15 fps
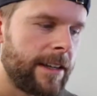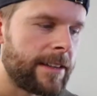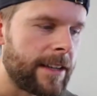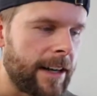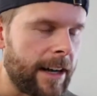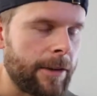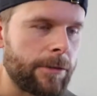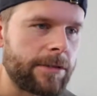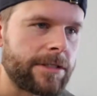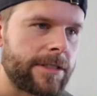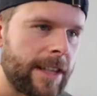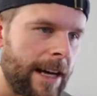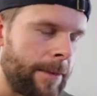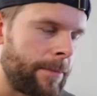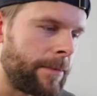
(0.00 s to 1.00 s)
then I will
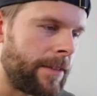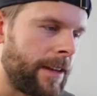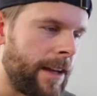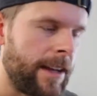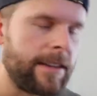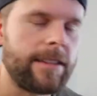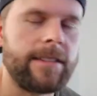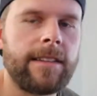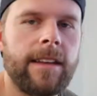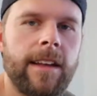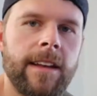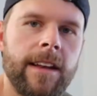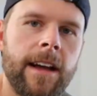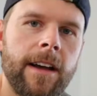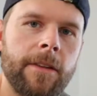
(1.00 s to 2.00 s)
stop the edit
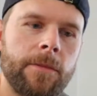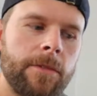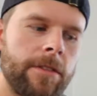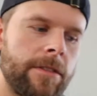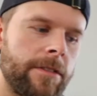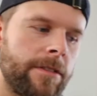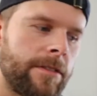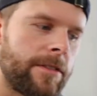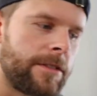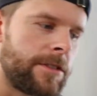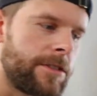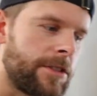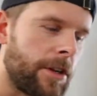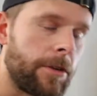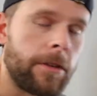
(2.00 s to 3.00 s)
and I will
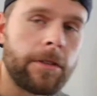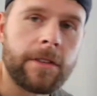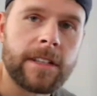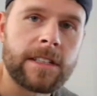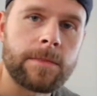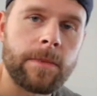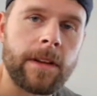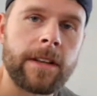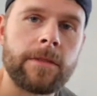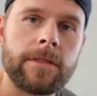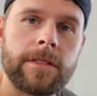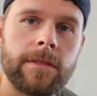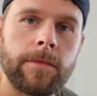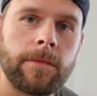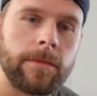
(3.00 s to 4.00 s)
show you and explain it